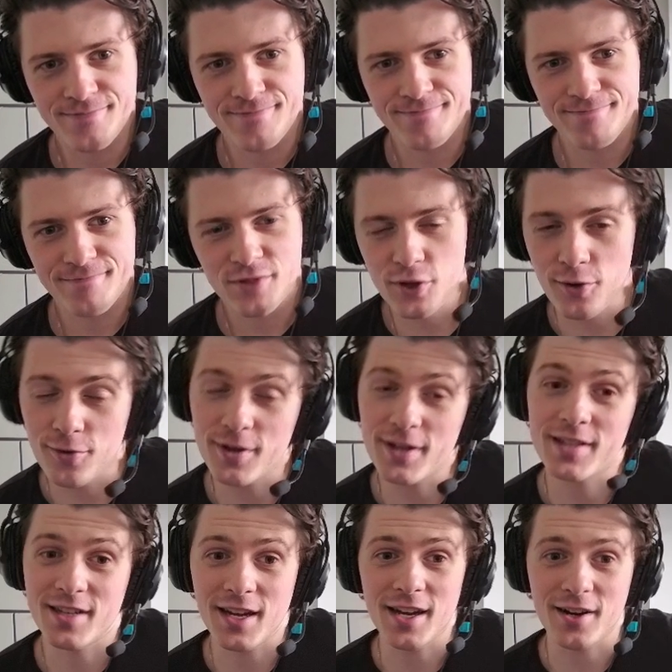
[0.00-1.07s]
So it's
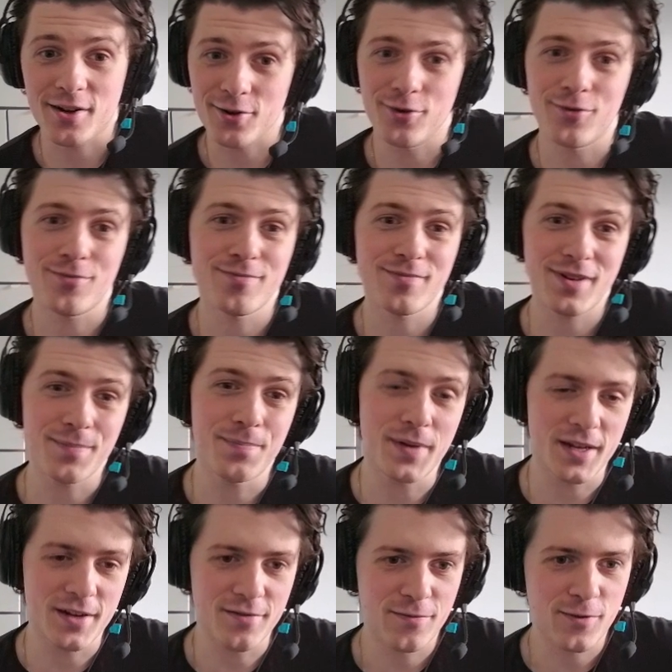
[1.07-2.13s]
got to go a bit
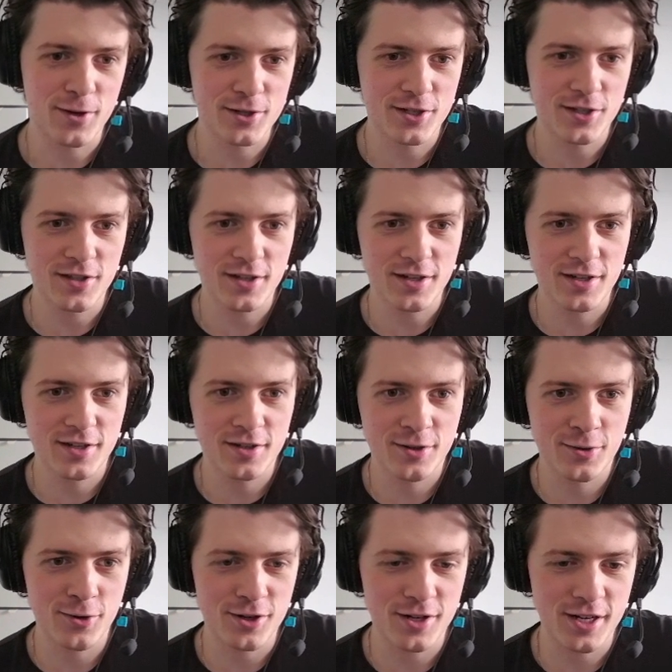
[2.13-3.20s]
in front of the
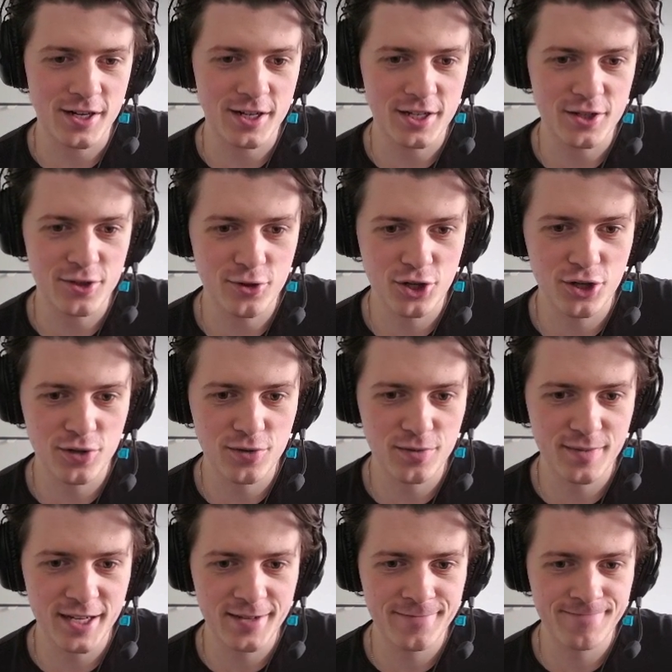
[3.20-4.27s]
ordinary
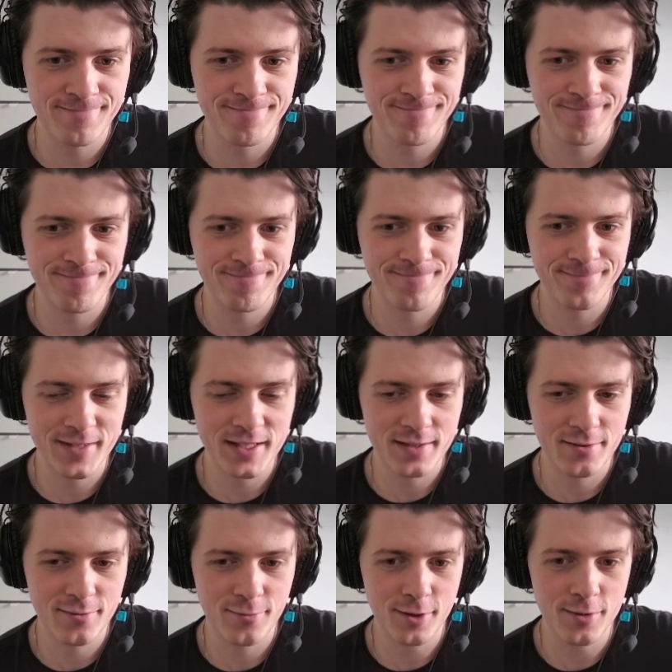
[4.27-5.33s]
Doshiguma.
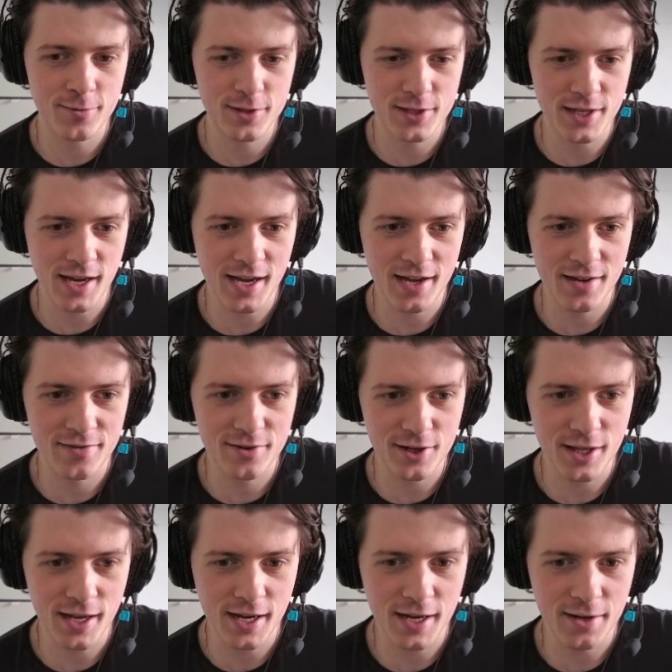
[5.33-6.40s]
What was after
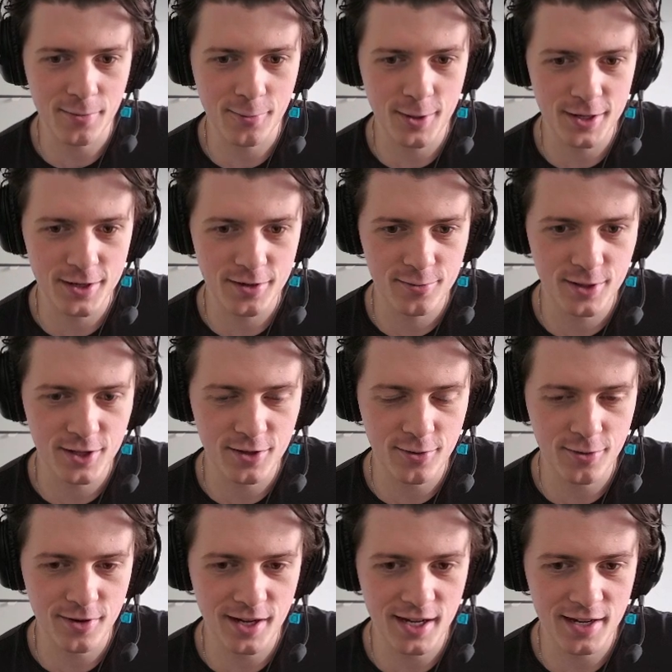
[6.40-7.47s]
that? Where did we
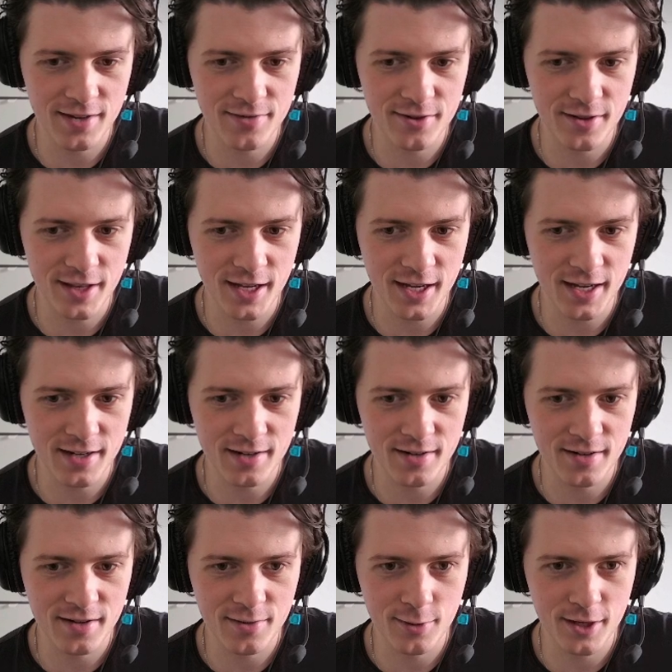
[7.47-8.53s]
go after that?
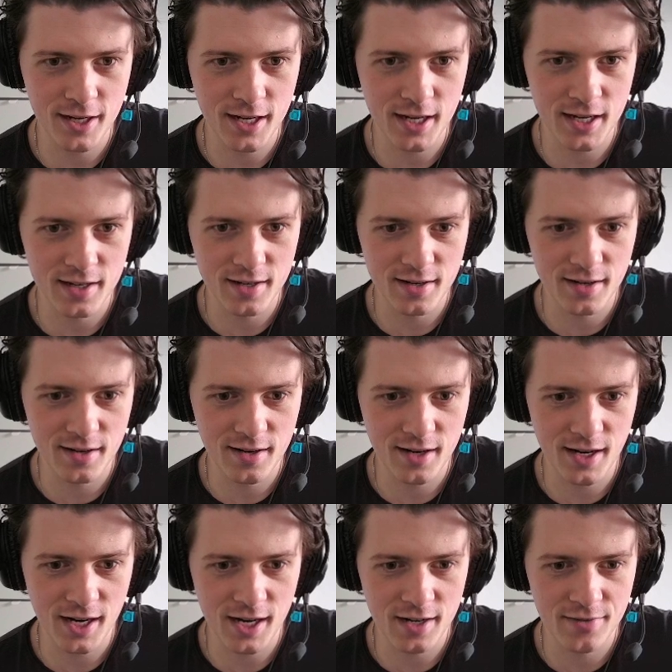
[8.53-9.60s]
We're at
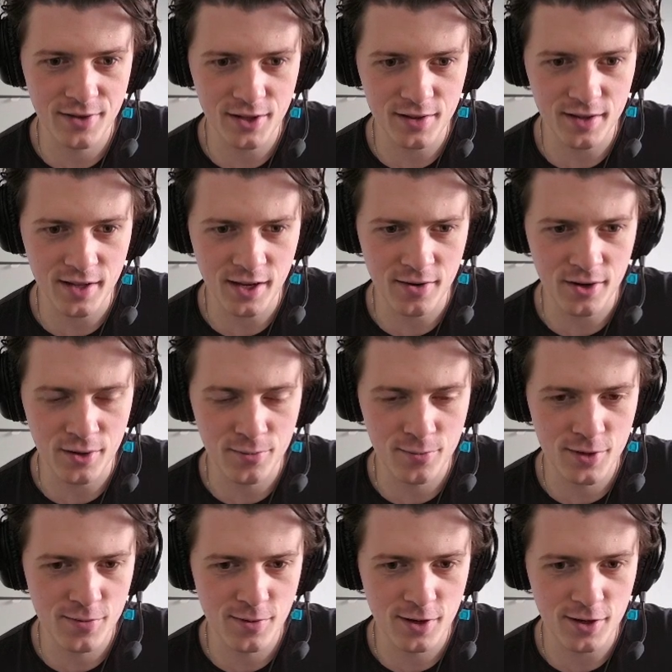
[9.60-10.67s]
Arkveld now, aren't we?
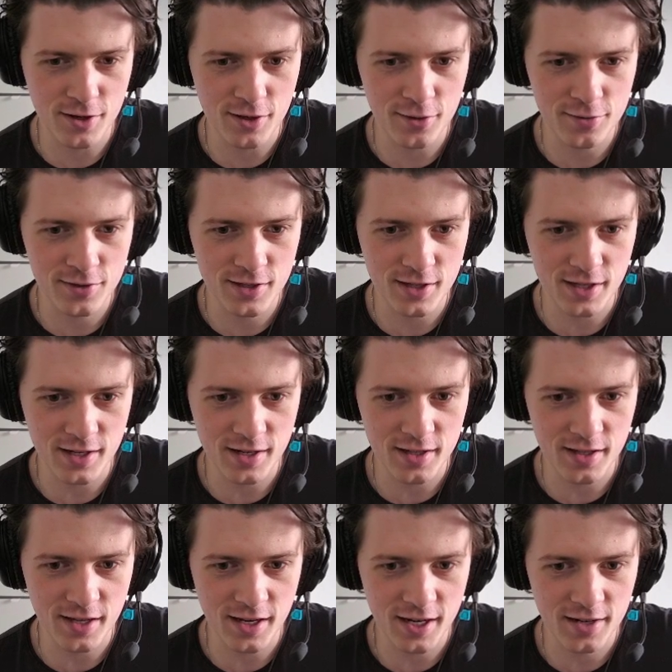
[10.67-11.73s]
We're closing in on
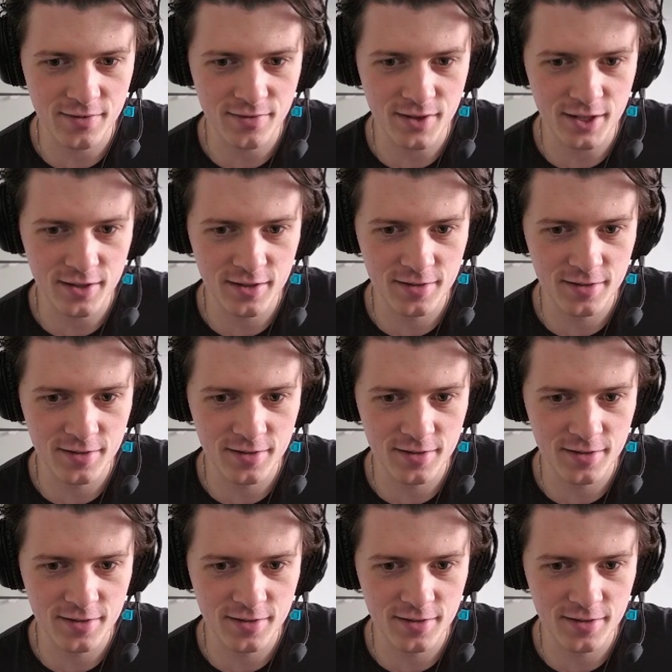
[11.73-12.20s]
the Arkveld.